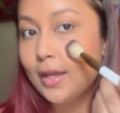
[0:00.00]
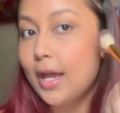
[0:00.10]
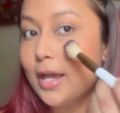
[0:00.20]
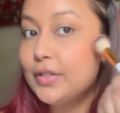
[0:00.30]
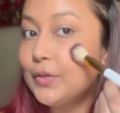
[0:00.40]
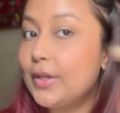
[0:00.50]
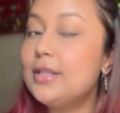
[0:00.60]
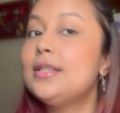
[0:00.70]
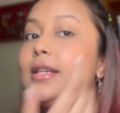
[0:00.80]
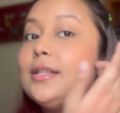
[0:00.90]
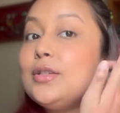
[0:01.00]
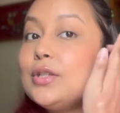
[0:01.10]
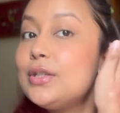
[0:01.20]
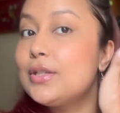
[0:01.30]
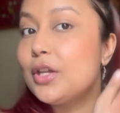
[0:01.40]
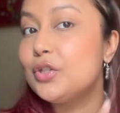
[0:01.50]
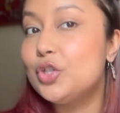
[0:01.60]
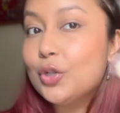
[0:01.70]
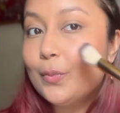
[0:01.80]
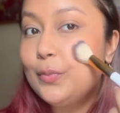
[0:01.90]
As you can see, it's just
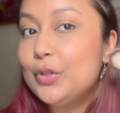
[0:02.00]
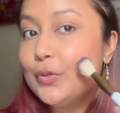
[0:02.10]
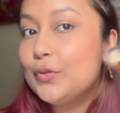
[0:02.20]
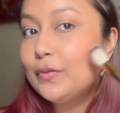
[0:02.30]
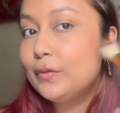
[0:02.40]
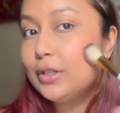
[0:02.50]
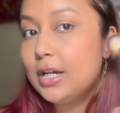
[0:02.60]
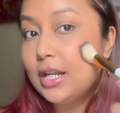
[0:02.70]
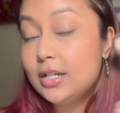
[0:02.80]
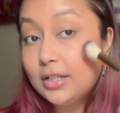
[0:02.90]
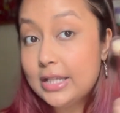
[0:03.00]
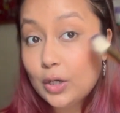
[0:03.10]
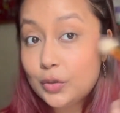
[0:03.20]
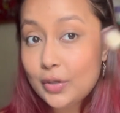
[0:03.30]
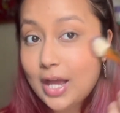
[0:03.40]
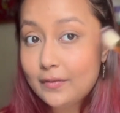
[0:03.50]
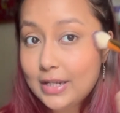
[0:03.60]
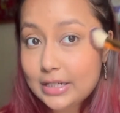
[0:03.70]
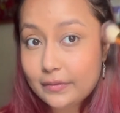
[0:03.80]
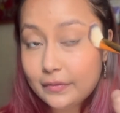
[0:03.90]
such a beautiful color. They also have
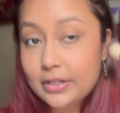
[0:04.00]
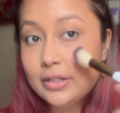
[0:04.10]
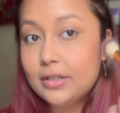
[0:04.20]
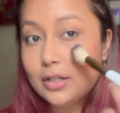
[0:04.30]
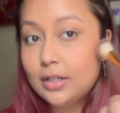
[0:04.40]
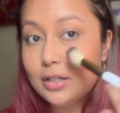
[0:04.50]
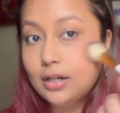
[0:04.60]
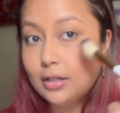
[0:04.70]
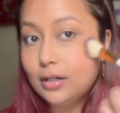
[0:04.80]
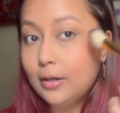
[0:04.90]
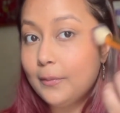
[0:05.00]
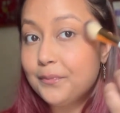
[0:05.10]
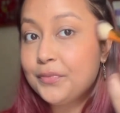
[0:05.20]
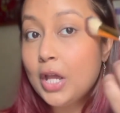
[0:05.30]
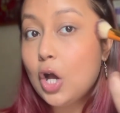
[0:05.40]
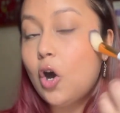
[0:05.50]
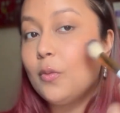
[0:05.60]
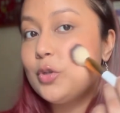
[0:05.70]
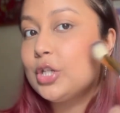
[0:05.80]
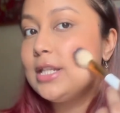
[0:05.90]
like different
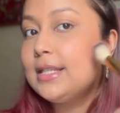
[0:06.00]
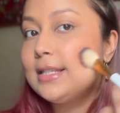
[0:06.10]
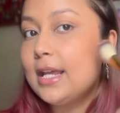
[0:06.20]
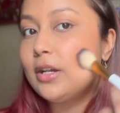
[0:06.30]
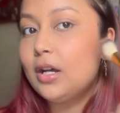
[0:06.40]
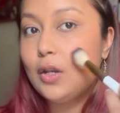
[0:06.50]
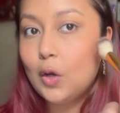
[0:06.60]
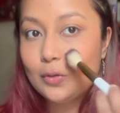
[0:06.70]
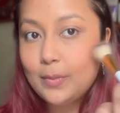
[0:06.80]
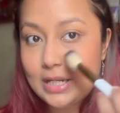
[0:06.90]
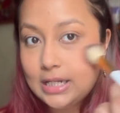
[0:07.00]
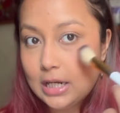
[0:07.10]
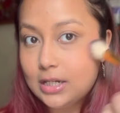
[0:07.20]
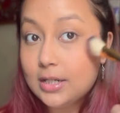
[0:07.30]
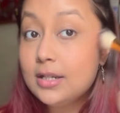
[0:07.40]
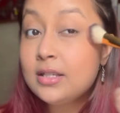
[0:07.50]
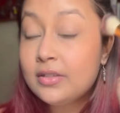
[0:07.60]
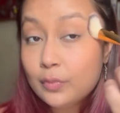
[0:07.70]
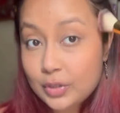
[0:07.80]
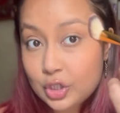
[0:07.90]
options, like many
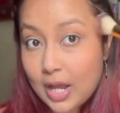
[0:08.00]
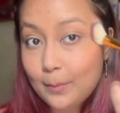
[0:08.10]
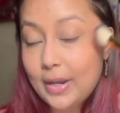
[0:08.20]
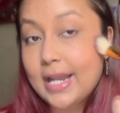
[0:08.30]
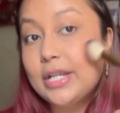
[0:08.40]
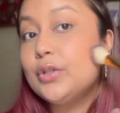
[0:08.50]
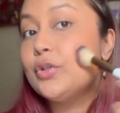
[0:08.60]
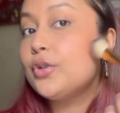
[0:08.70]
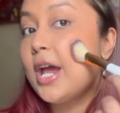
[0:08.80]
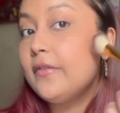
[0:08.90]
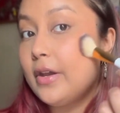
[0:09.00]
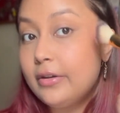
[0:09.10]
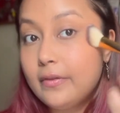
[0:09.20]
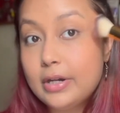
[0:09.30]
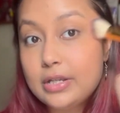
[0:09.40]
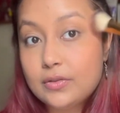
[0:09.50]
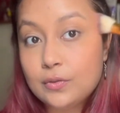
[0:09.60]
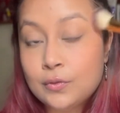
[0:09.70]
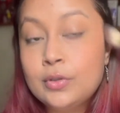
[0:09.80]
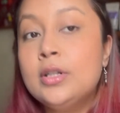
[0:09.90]
colors, which I'm planning to try very
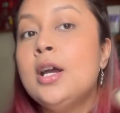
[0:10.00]
soon.